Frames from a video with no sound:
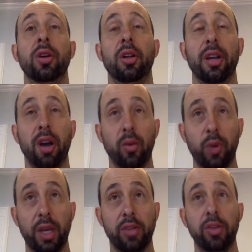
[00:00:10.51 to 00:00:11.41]
Click on
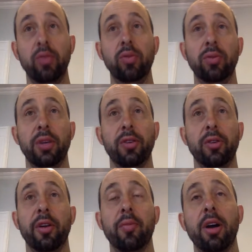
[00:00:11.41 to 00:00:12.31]
week 2 under
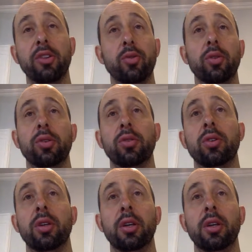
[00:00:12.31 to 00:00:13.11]
learning modules.